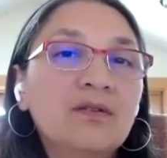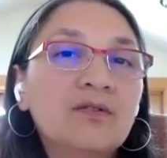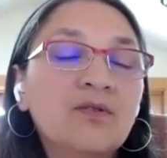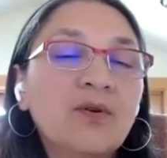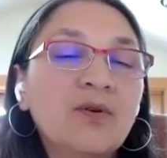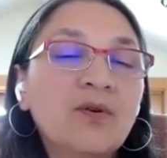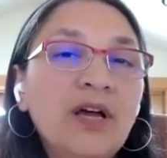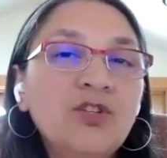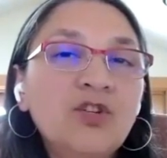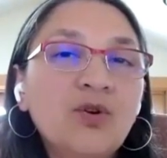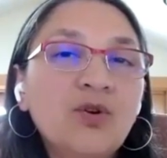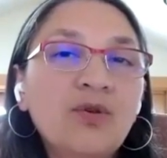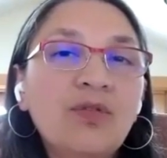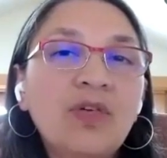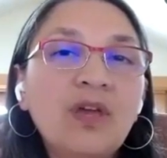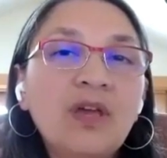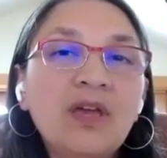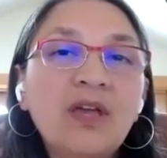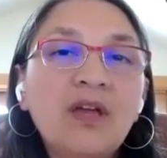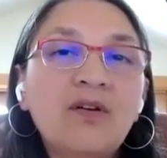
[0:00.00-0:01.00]
So as you're
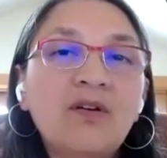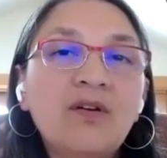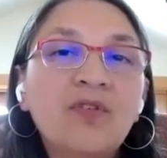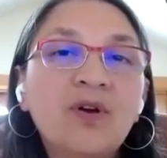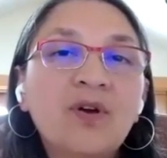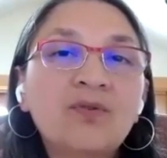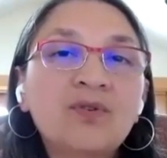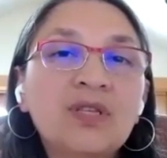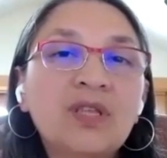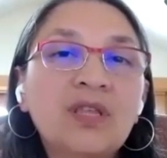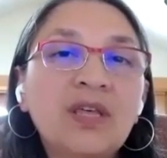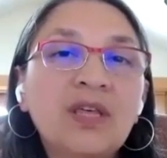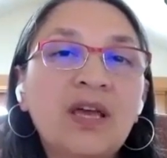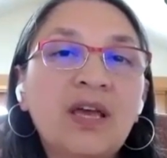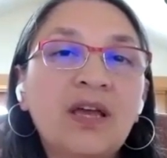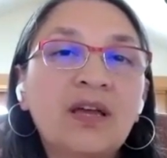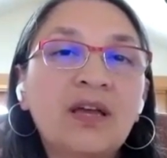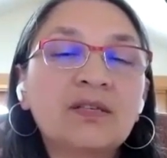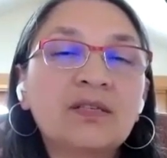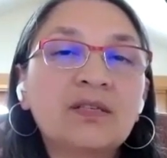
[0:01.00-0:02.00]
thinking of those
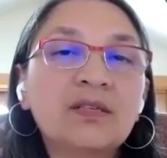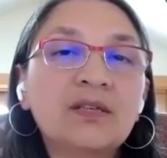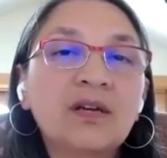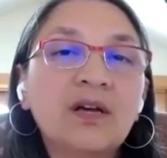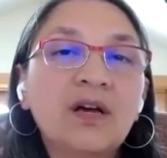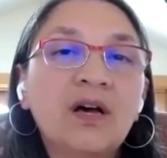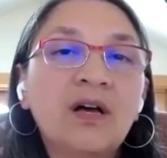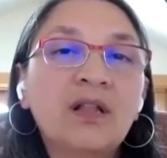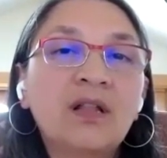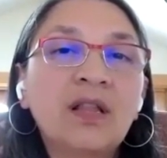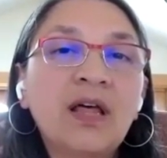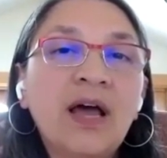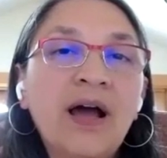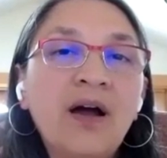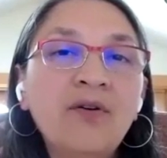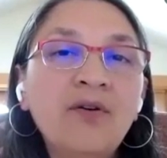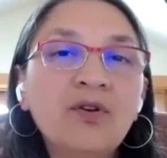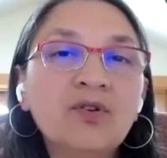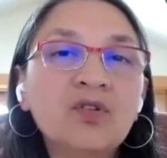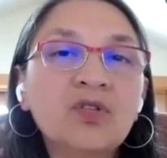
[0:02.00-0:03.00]
things,
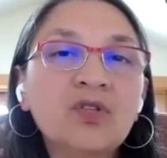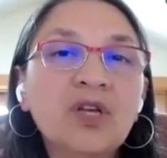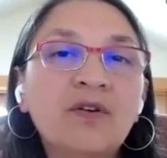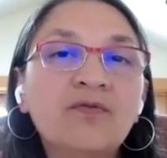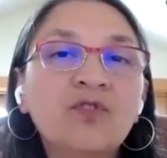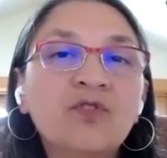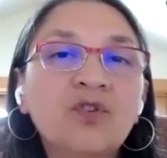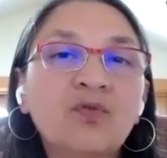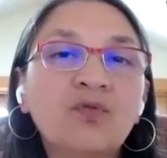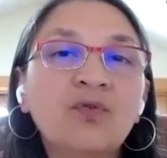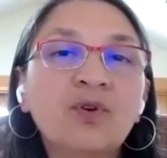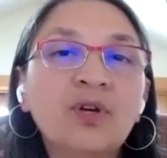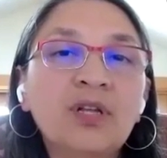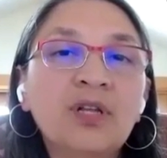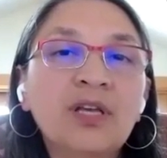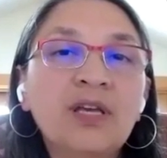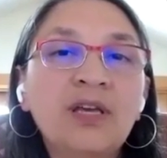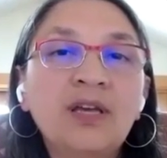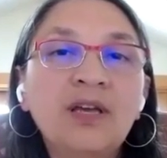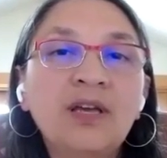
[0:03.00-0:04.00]
allow yourself to
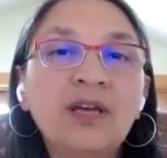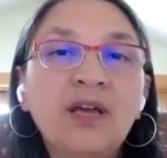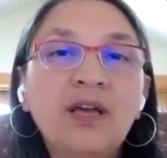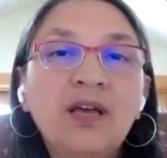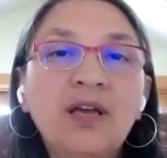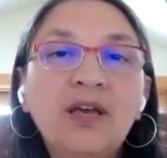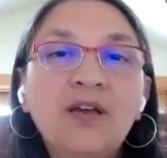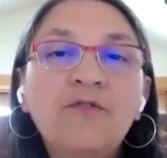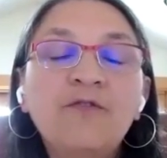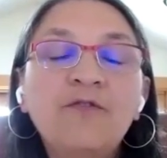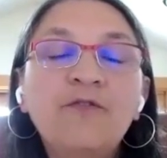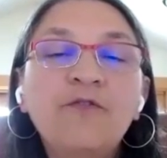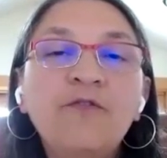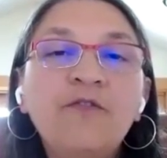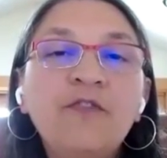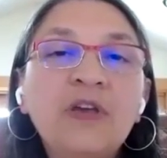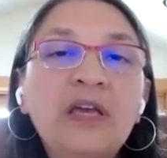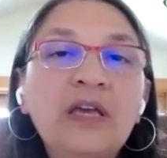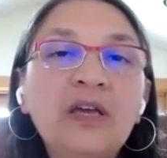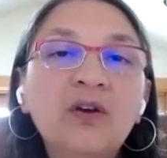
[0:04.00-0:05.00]
really
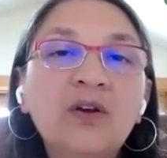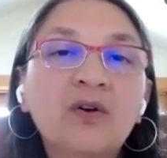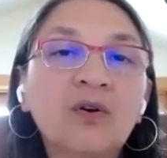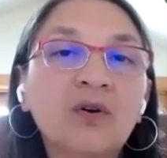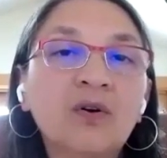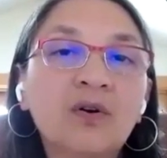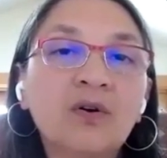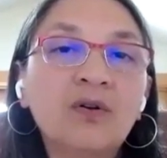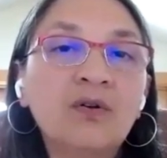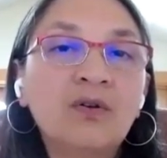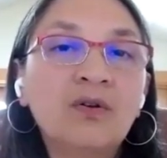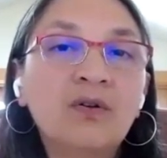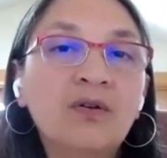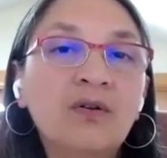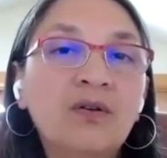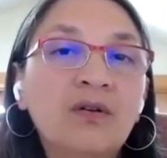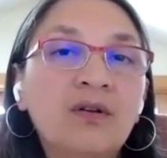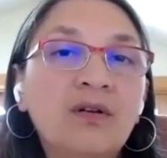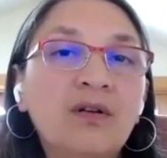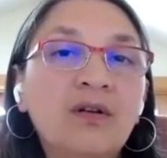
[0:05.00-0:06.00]
feel
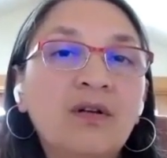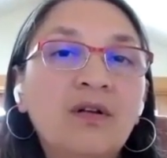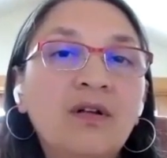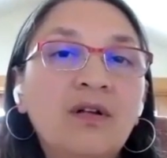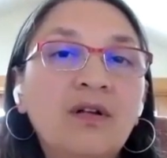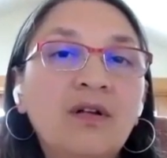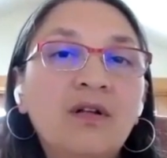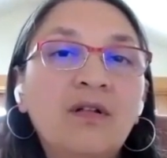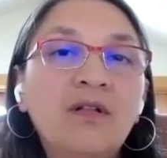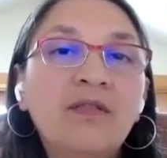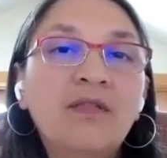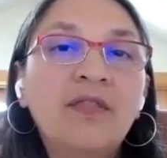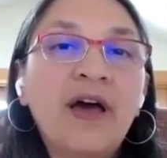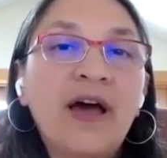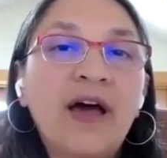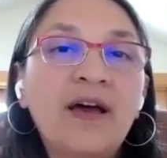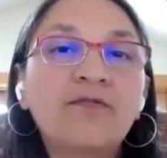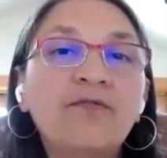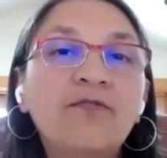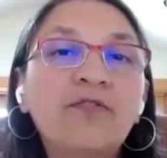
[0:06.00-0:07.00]

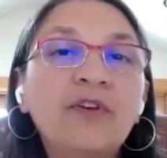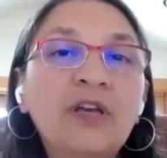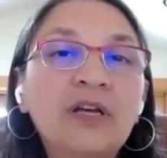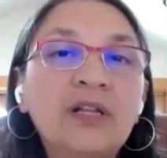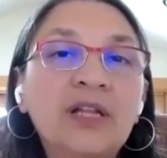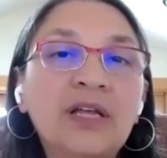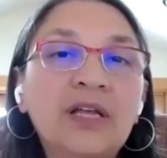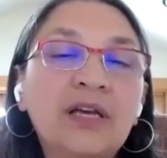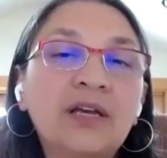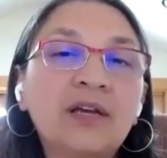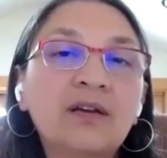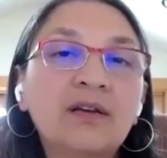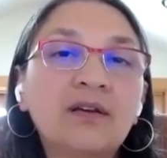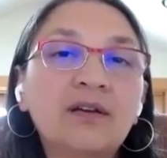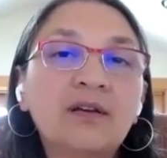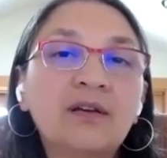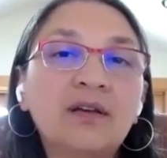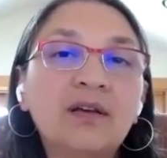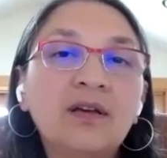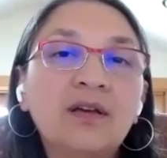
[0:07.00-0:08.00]
that feeling
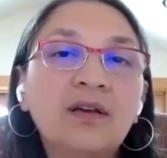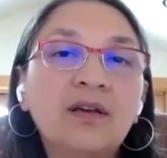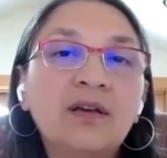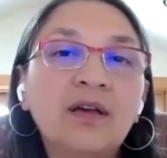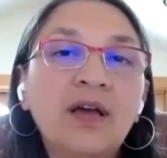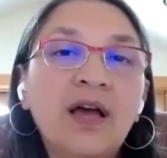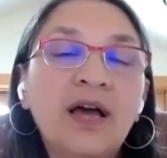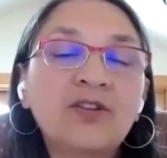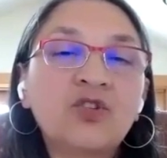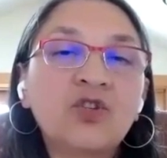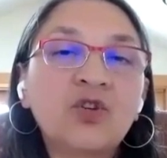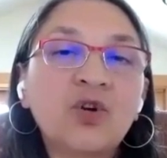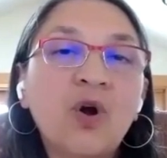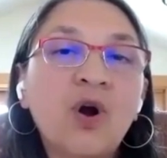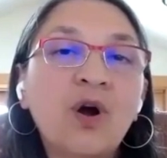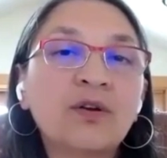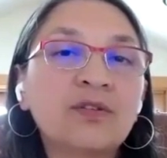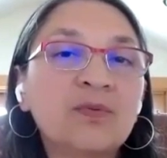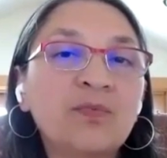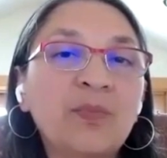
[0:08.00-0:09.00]
at your
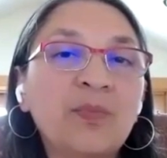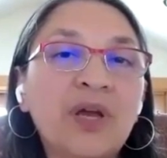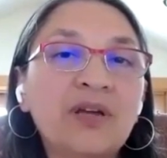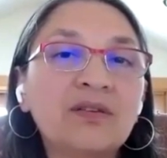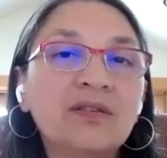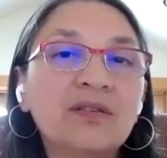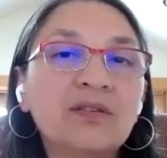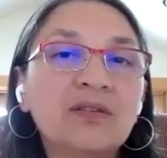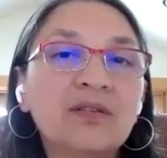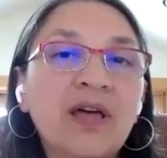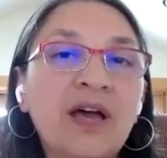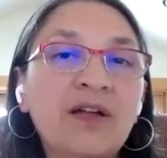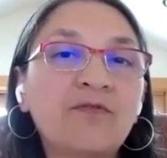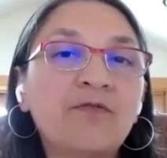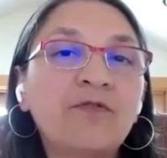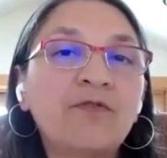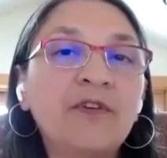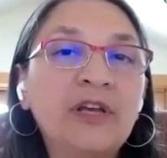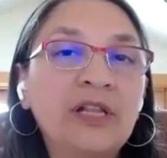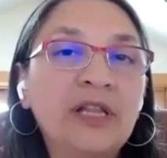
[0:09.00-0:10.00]
heart space, that
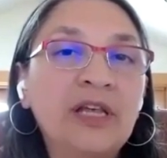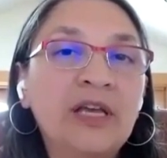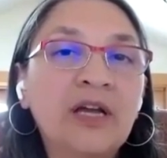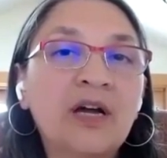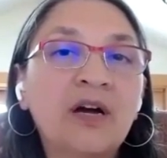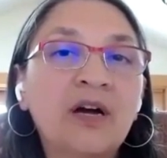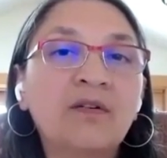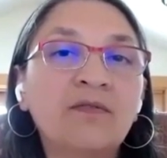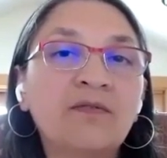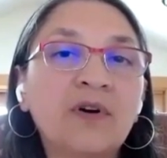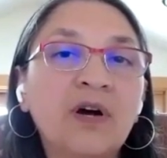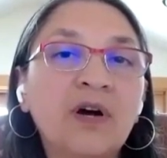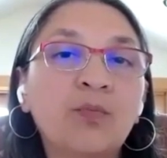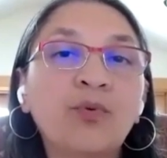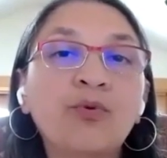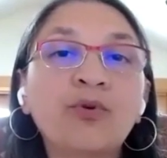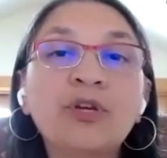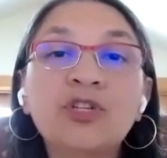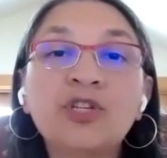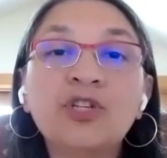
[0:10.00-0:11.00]
feeling of
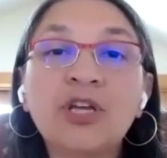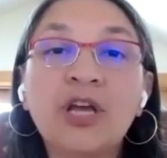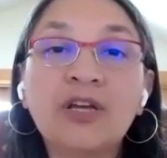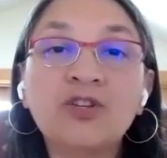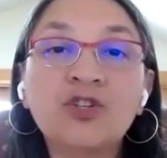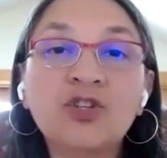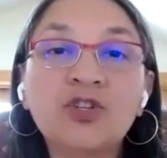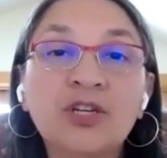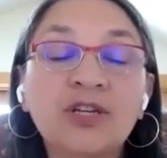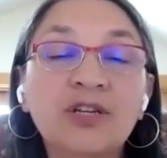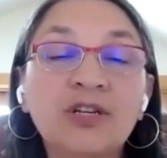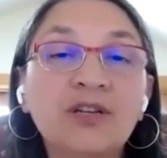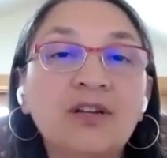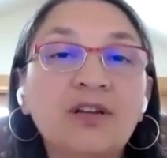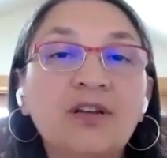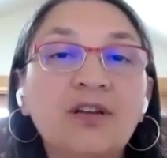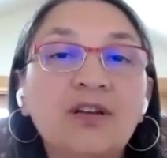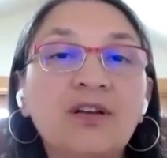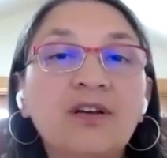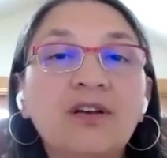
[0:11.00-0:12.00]
appreciation